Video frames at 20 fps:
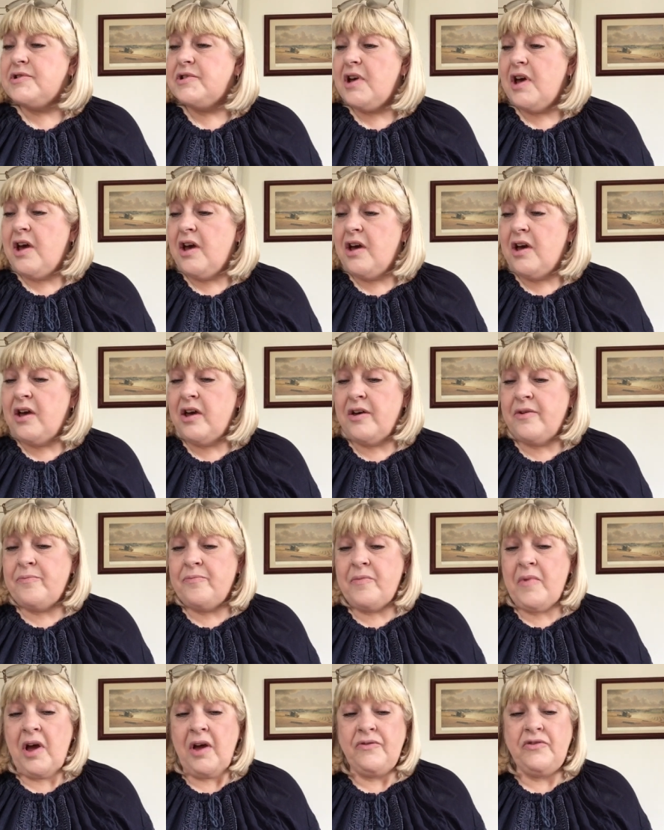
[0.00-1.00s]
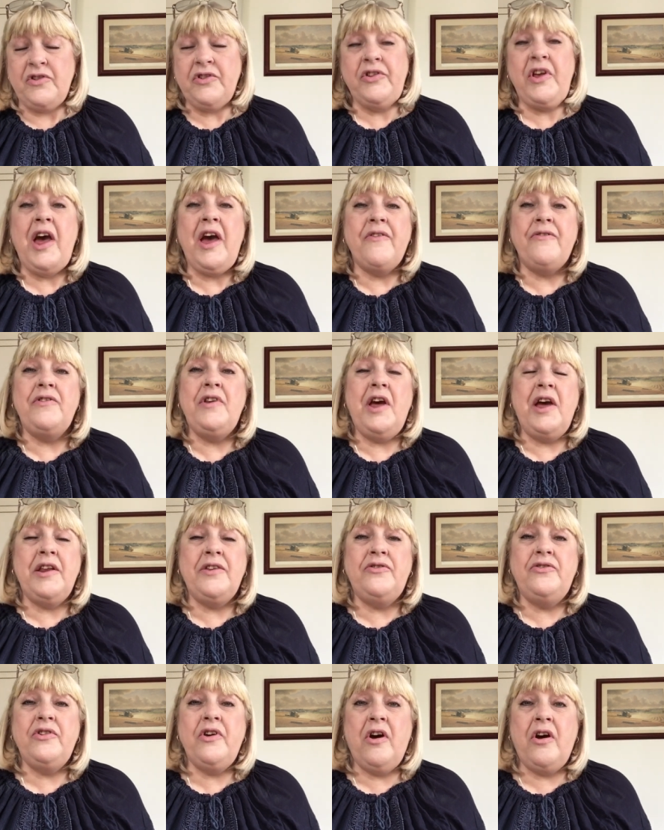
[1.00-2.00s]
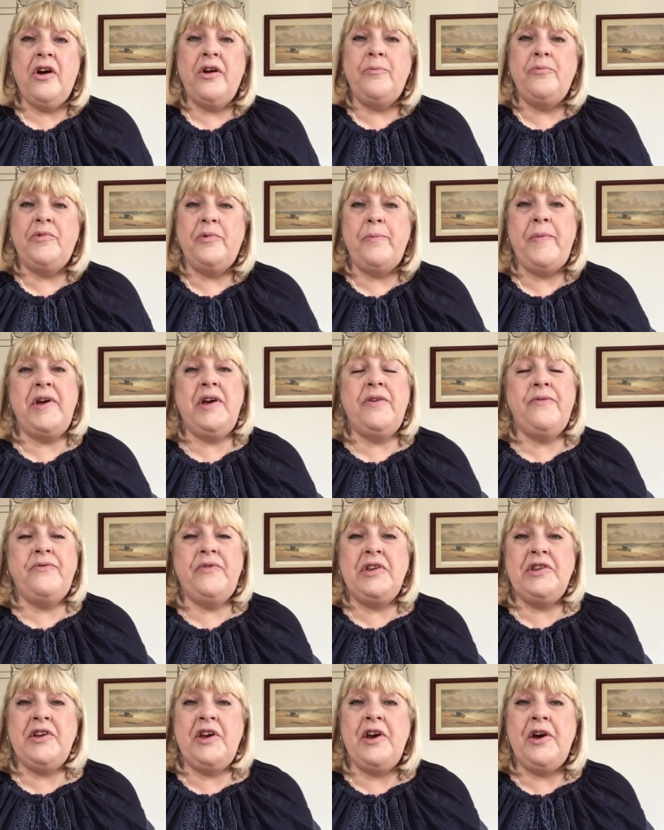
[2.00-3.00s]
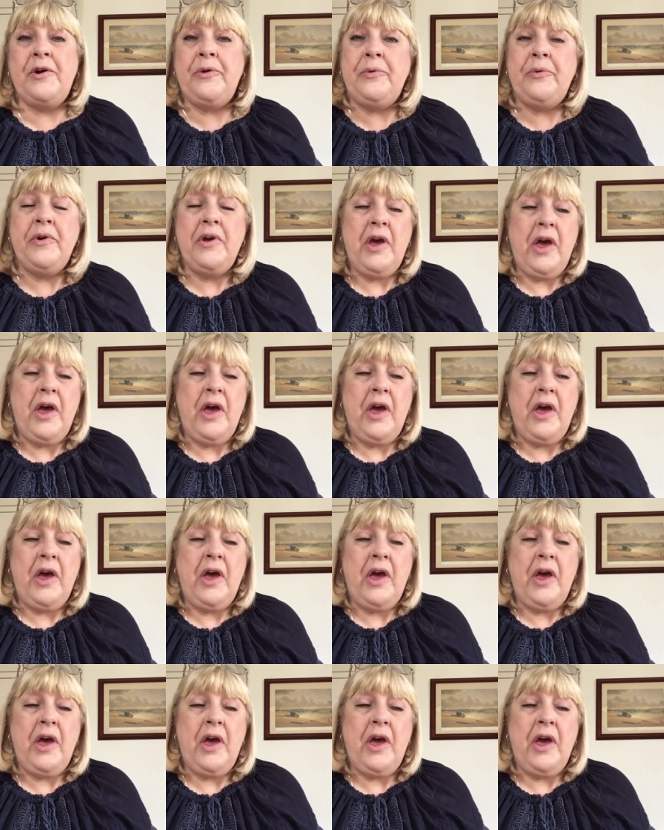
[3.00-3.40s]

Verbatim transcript: Um, I just haven't had time to make a video.